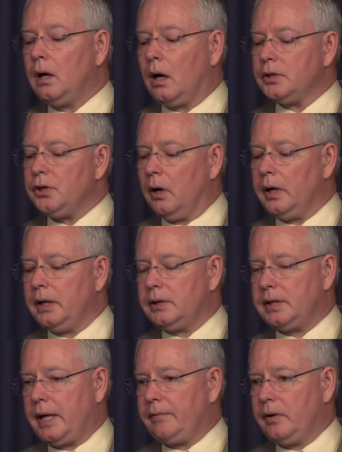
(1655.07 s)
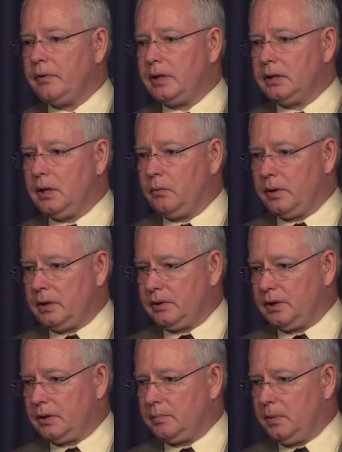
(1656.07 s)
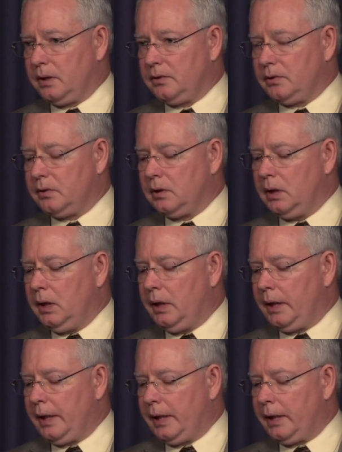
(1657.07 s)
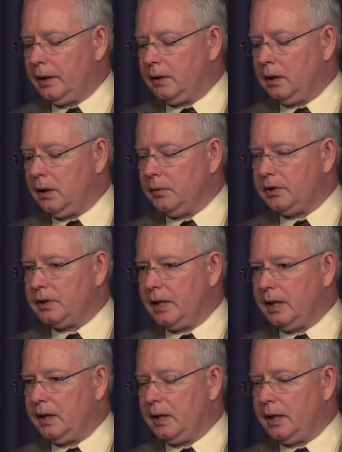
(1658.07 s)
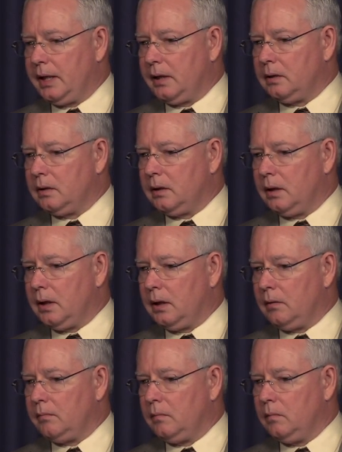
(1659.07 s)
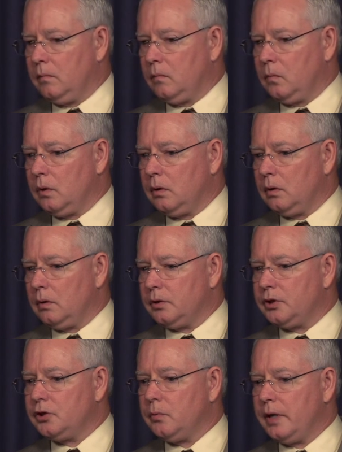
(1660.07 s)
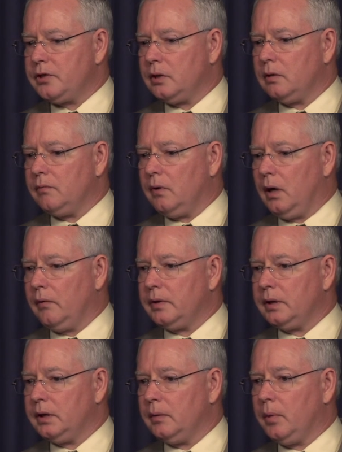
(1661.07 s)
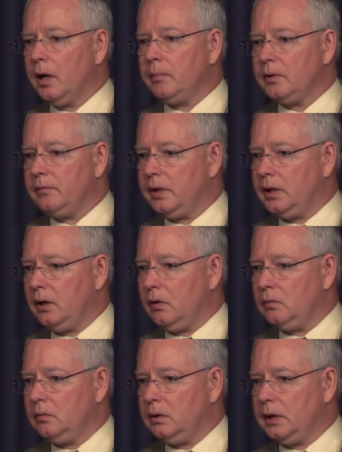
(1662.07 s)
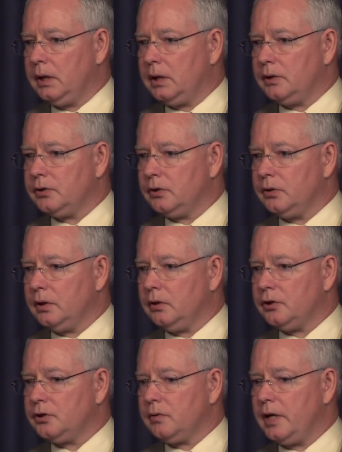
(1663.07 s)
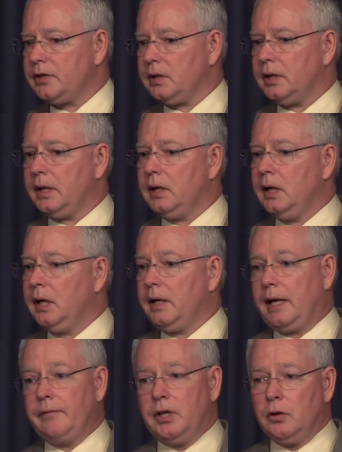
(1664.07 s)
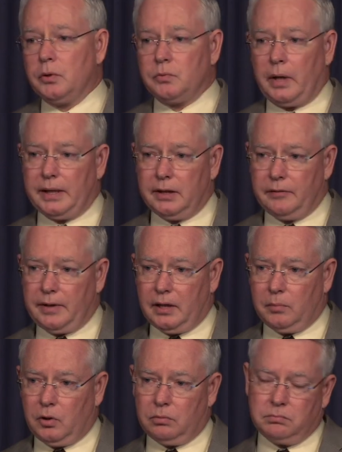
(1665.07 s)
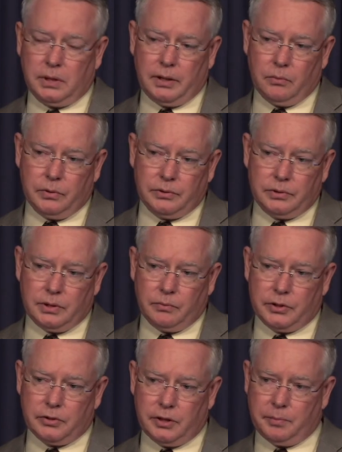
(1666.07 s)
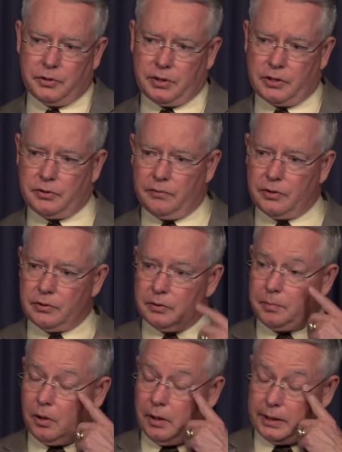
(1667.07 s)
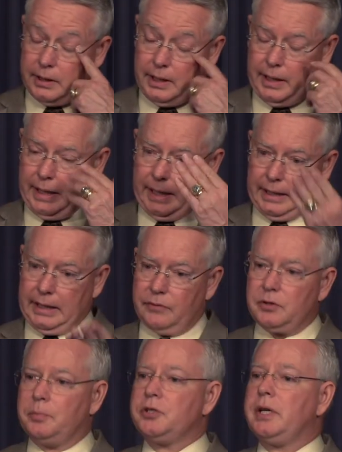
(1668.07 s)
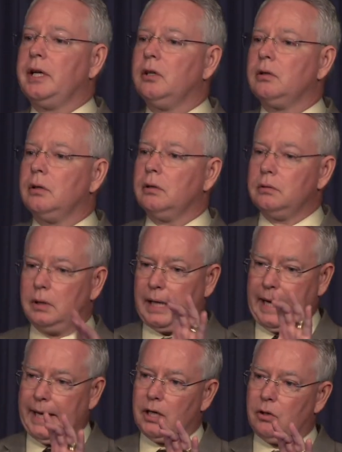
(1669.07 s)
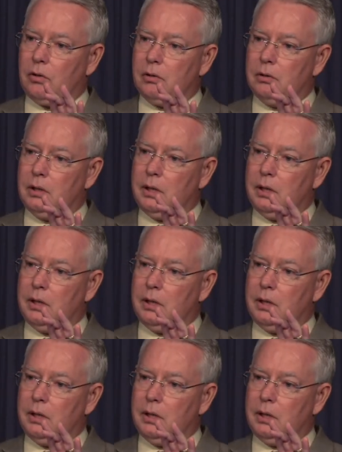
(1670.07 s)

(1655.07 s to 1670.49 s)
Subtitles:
Our target is to have everything done within 6 months. And I would say that the situation involving the apartment video is a good illustration that video was widely available. It was originally in possession of a third party, and it gives a particular angle